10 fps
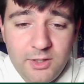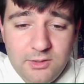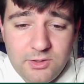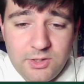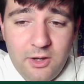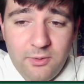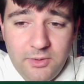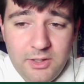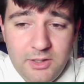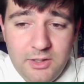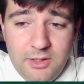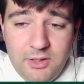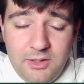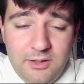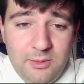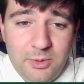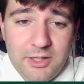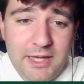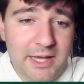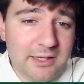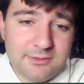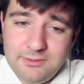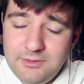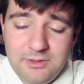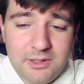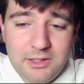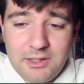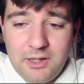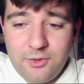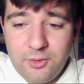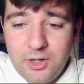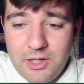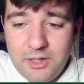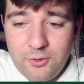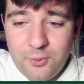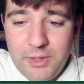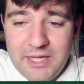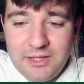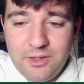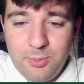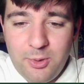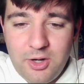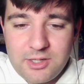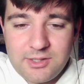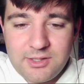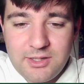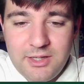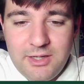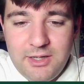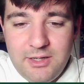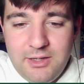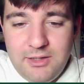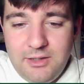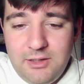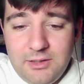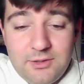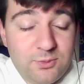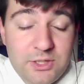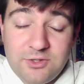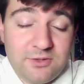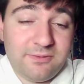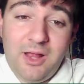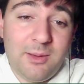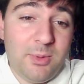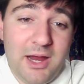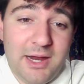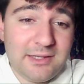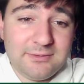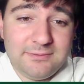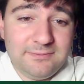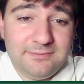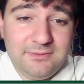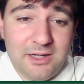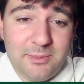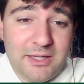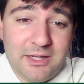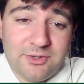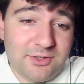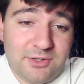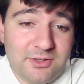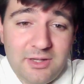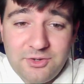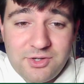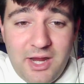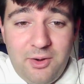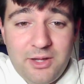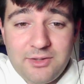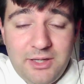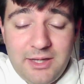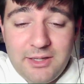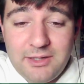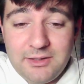So, but yeah, another uh, another week in the books these weeks just fly by. I mean, that's just that's just how it is lately, at